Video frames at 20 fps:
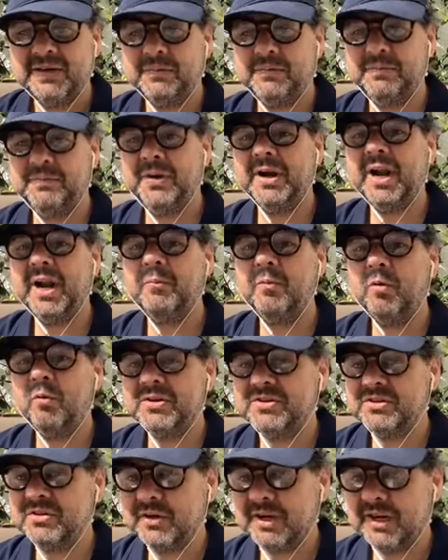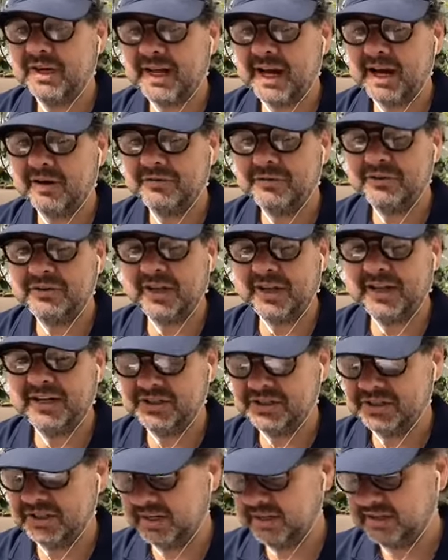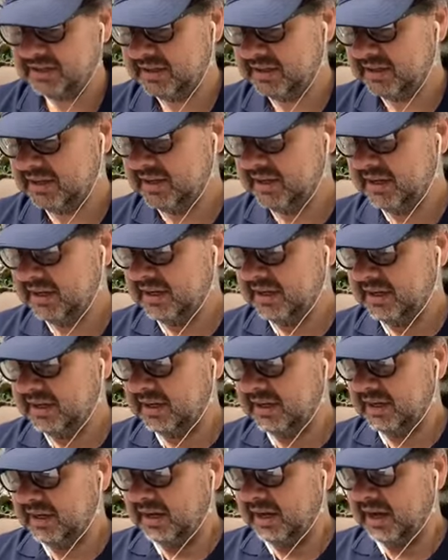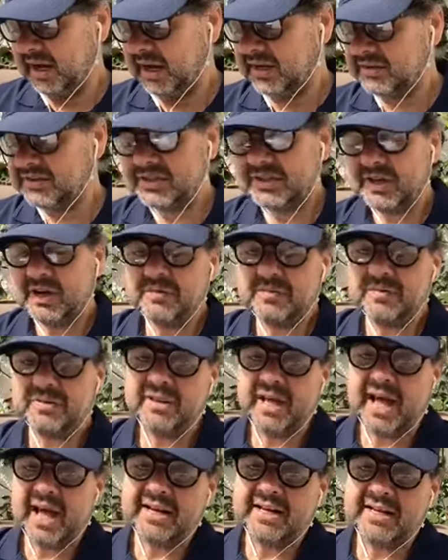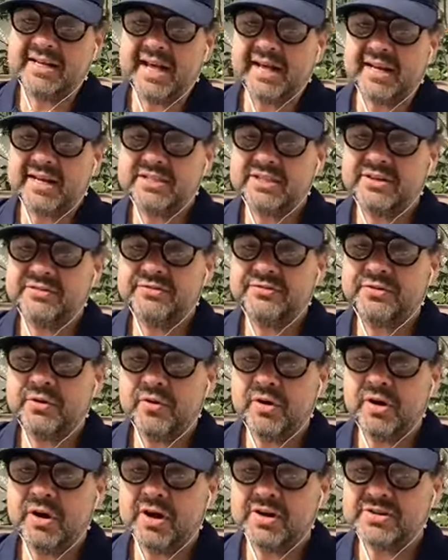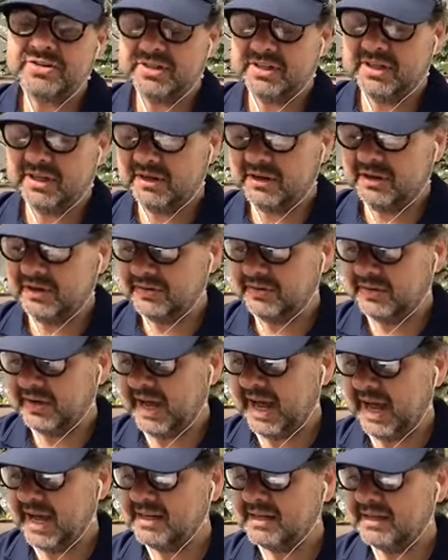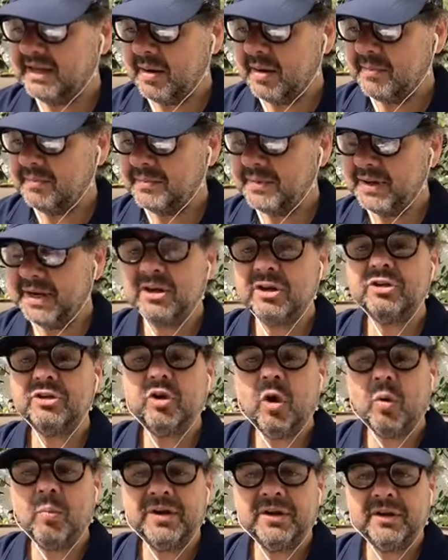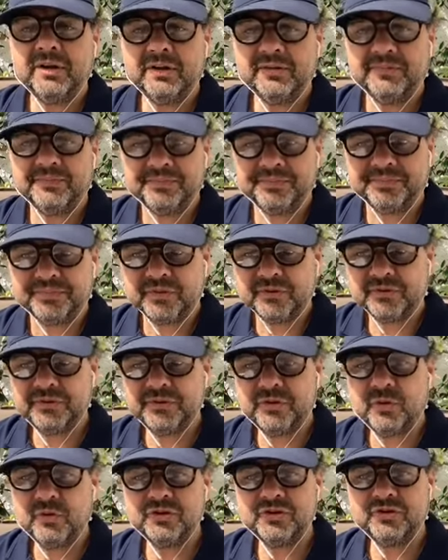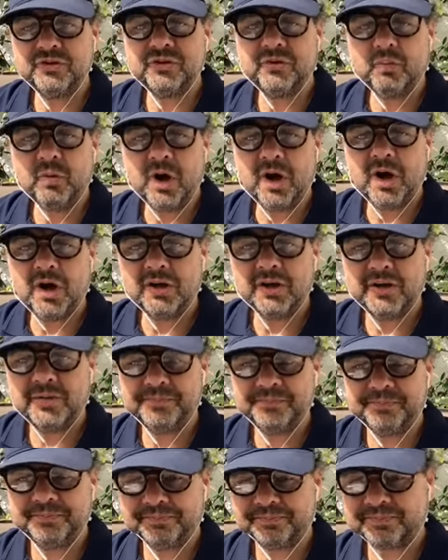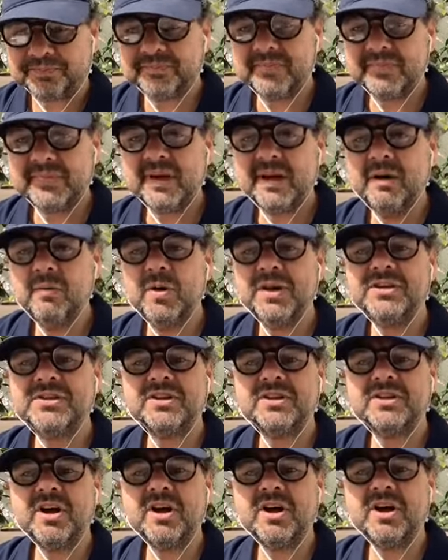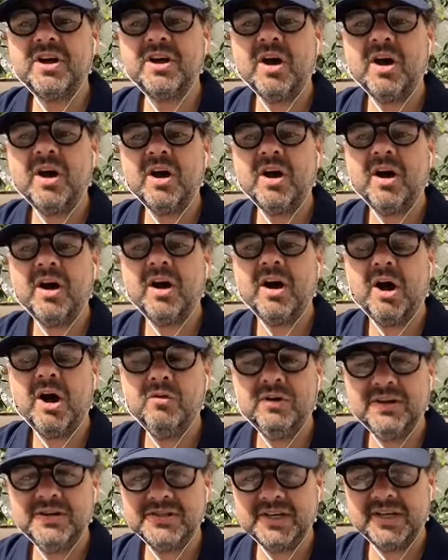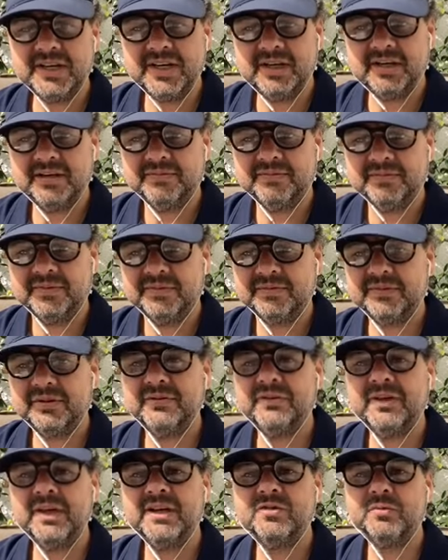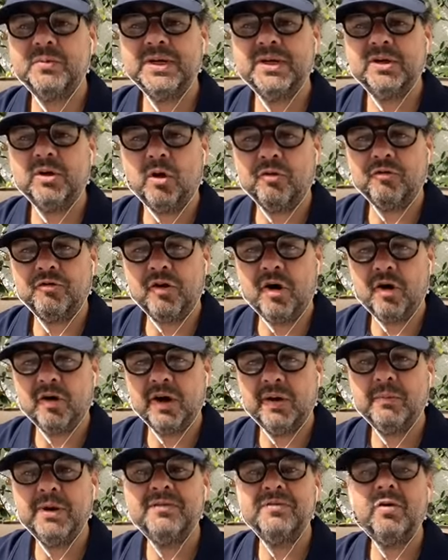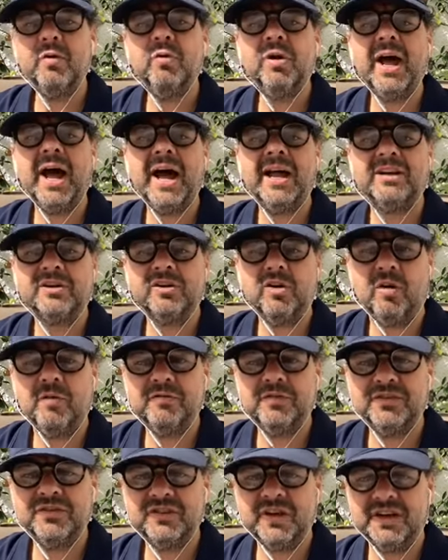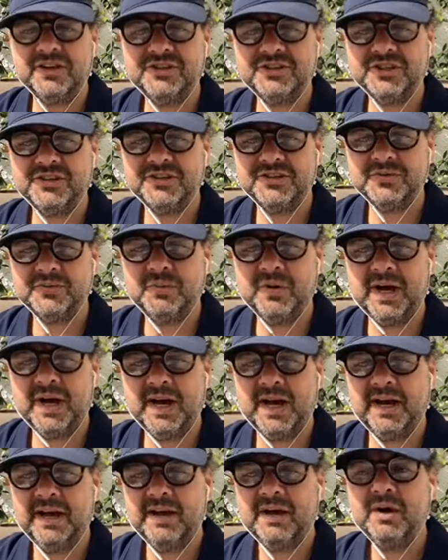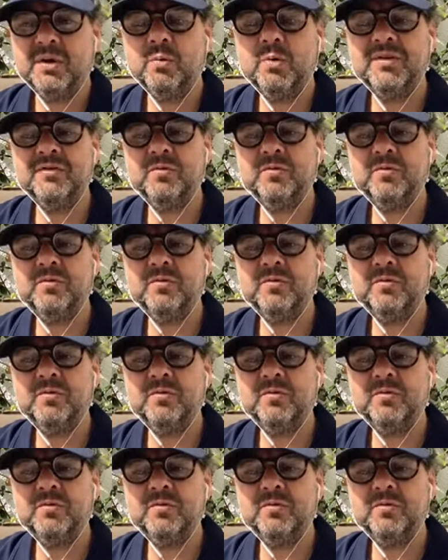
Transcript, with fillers: but I'm always looking out for danger. And so that negative forecasting can end up being a dominant force at work, and we start only seeing the things we got wrong. And we've all had conversations where we've